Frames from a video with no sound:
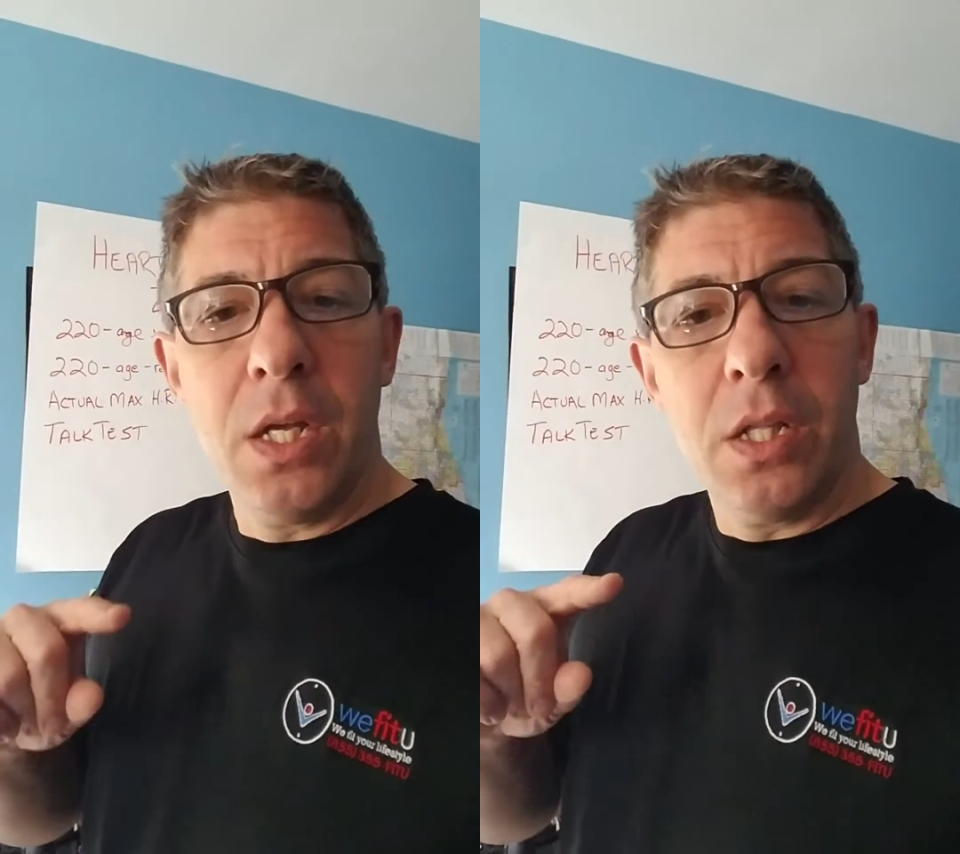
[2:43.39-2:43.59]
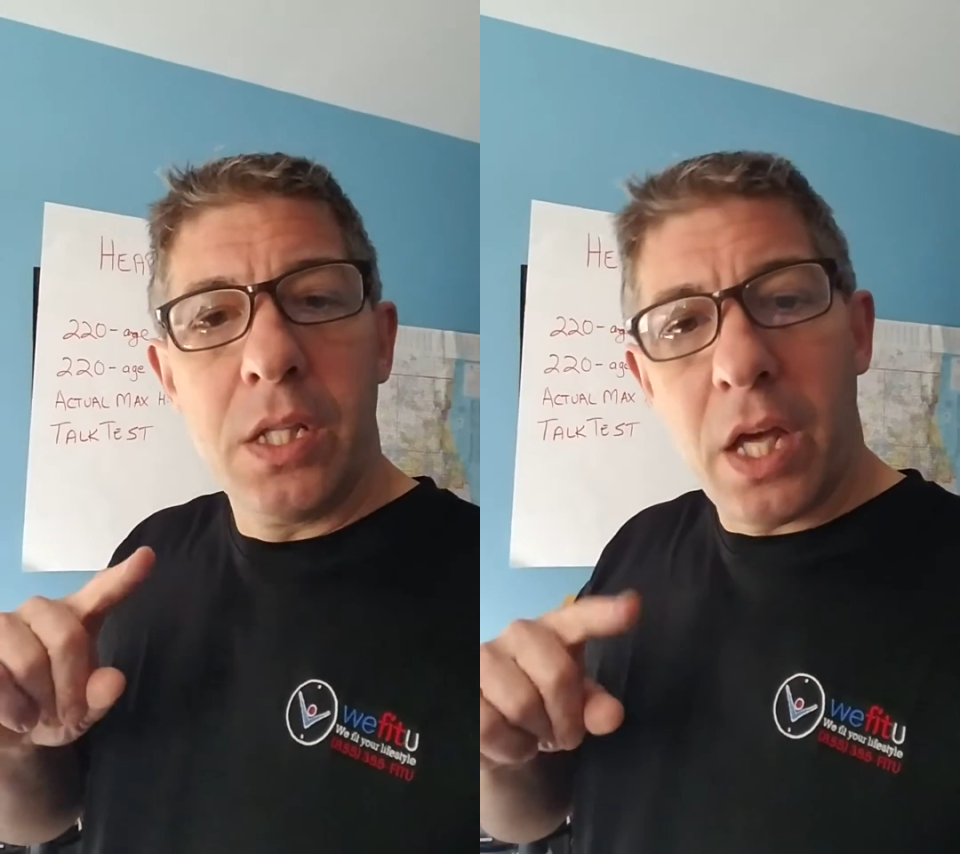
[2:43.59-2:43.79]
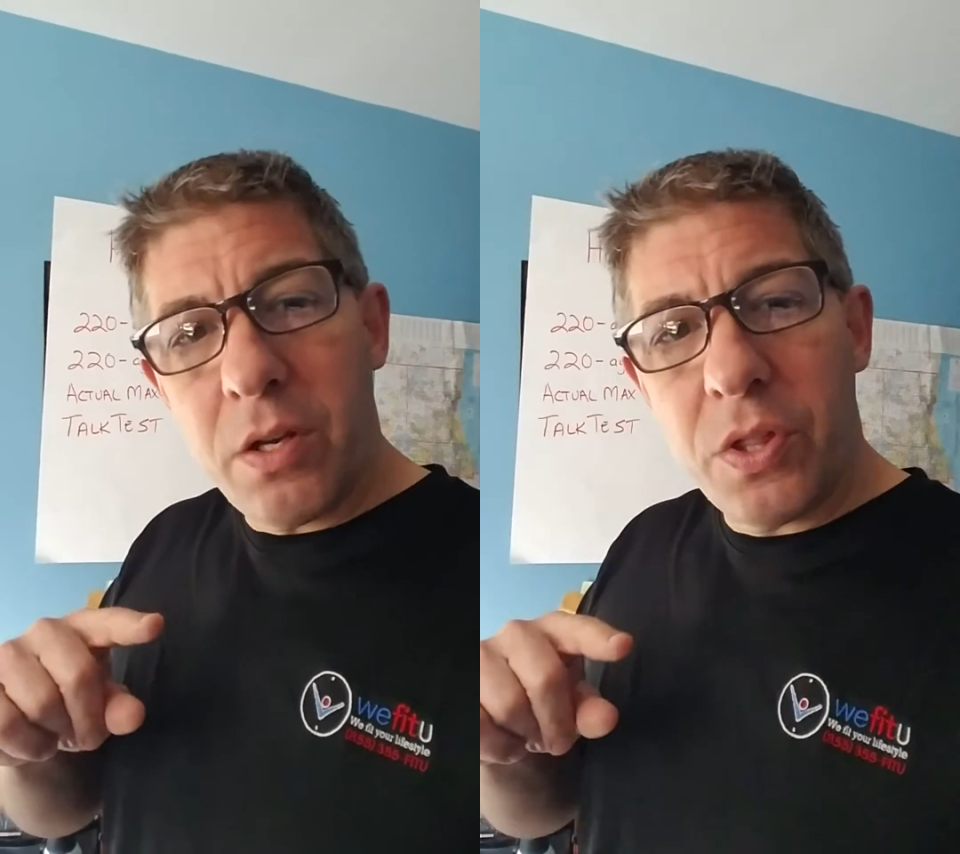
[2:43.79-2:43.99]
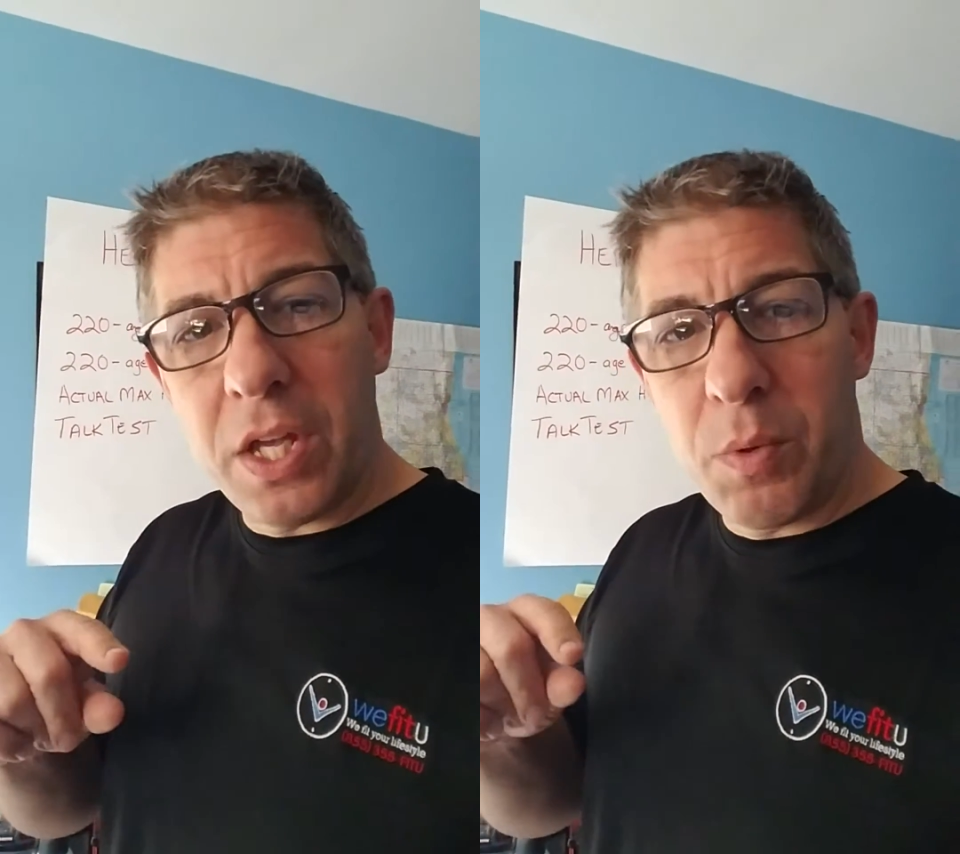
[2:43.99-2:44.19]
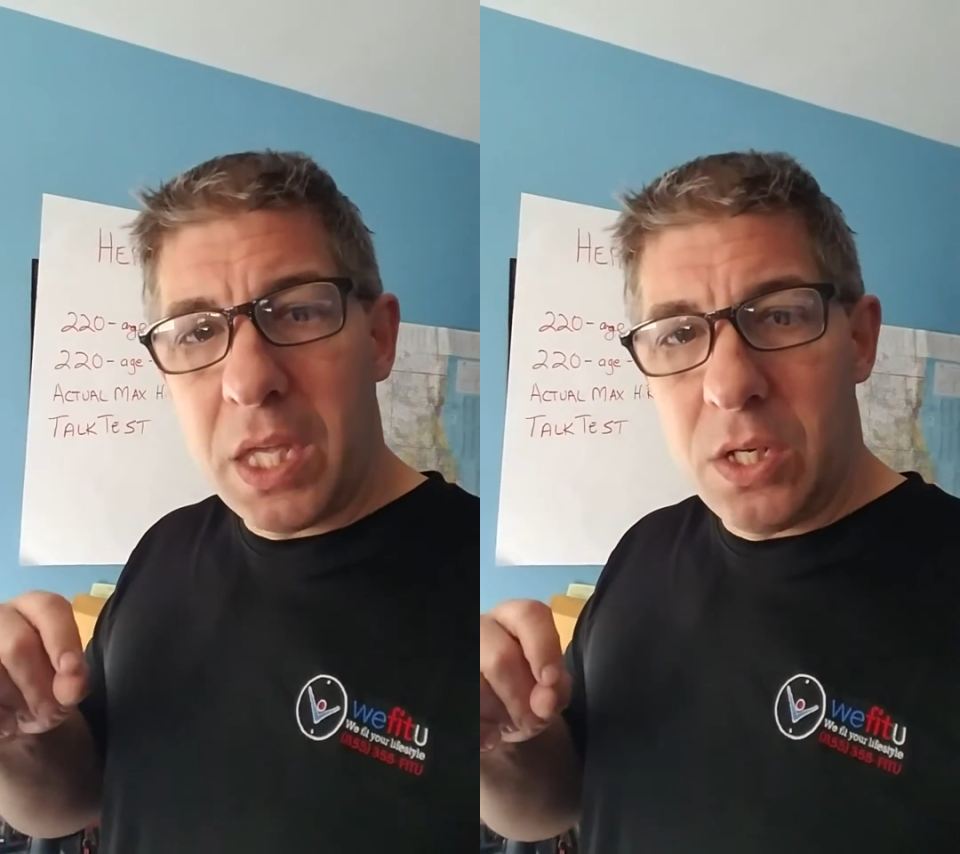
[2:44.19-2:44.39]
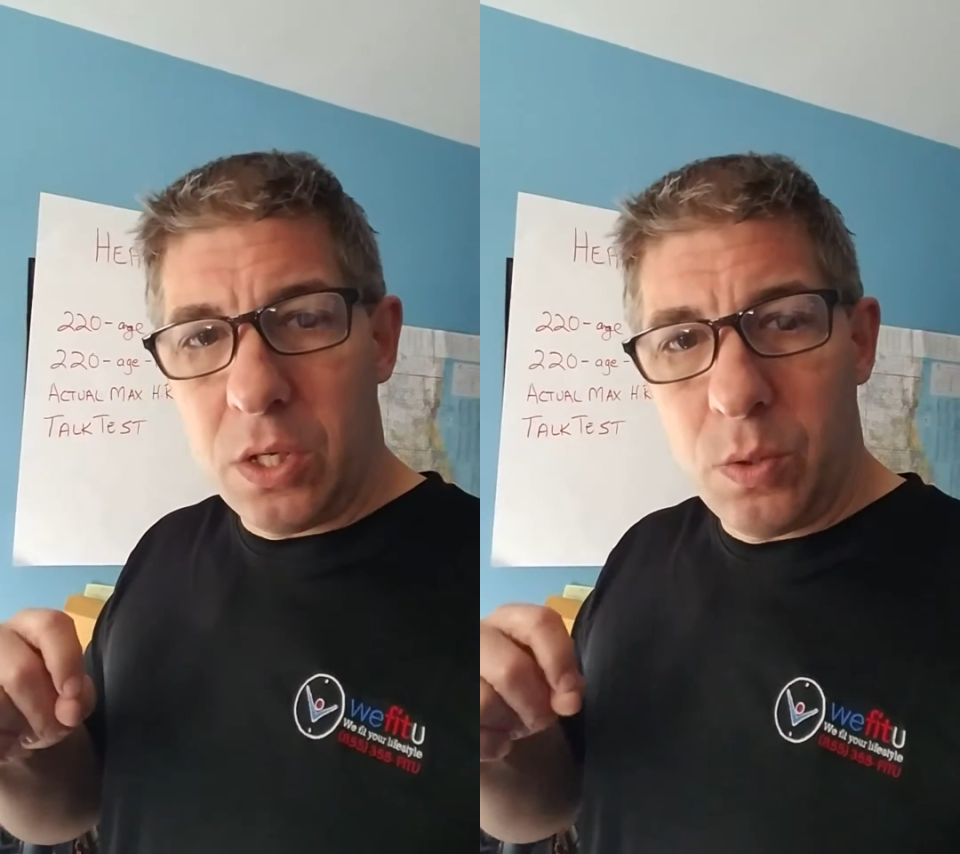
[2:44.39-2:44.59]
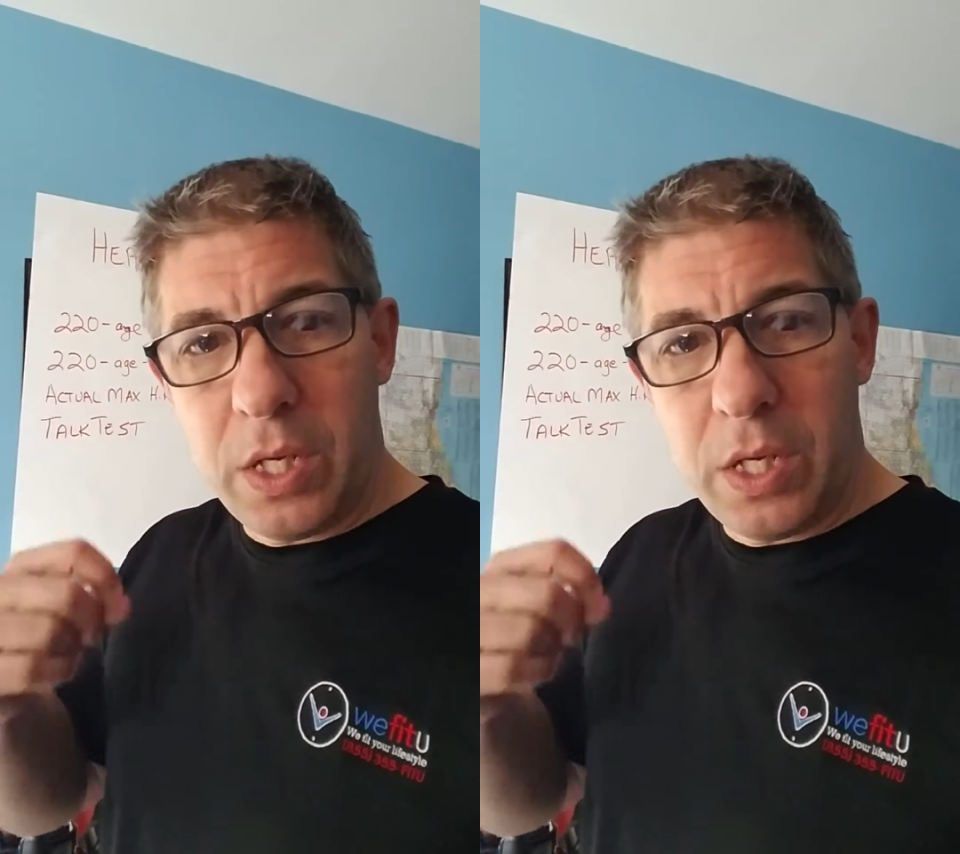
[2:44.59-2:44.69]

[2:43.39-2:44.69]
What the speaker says: The other thing we can do